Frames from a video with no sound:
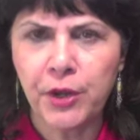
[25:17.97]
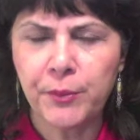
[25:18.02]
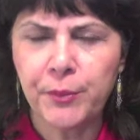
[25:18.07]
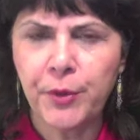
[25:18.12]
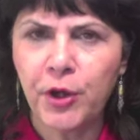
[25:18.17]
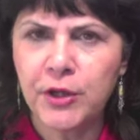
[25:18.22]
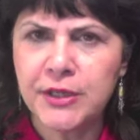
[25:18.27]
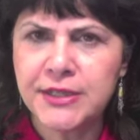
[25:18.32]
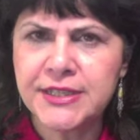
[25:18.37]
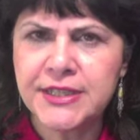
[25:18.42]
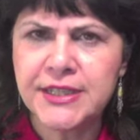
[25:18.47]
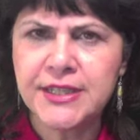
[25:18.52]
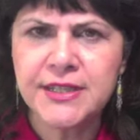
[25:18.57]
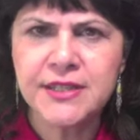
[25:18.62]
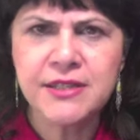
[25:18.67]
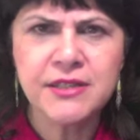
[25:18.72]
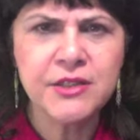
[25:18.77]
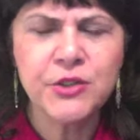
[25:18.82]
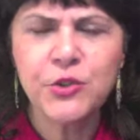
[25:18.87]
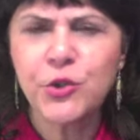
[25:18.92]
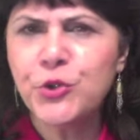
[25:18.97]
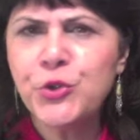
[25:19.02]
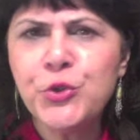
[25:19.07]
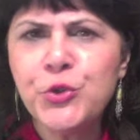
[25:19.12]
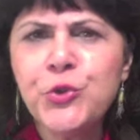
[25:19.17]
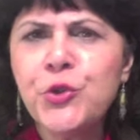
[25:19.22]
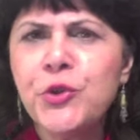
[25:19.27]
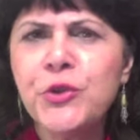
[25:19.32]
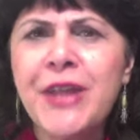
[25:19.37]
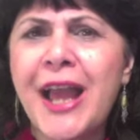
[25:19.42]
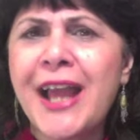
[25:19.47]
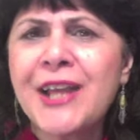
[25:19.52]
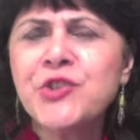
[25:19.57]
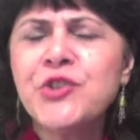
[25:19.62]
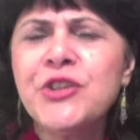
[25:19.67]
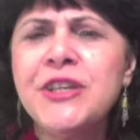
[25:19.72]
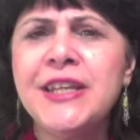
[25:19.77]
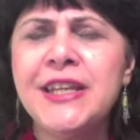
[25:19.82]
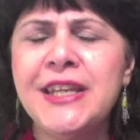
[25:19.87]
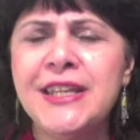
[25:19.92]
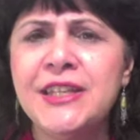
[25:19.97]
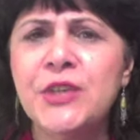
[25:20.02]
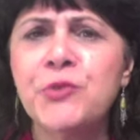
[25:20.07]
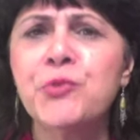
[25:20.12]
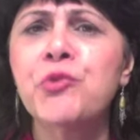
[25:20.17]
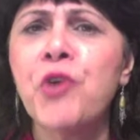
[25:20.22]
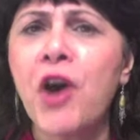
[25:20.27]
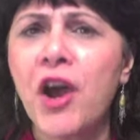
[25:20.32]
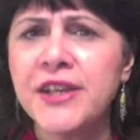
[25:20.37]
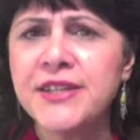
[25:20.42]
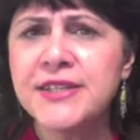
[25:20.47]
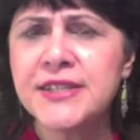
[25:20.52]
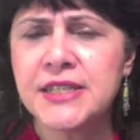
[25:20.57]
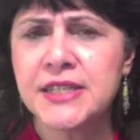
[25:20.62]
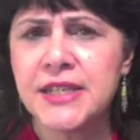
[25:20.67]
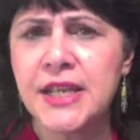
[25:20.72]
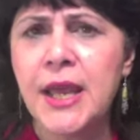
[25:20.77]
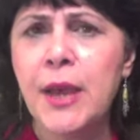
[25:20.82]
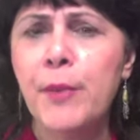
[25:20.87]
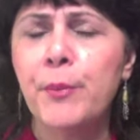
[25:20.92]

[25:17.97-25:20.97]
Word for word: politics. You know, you do, actually in the right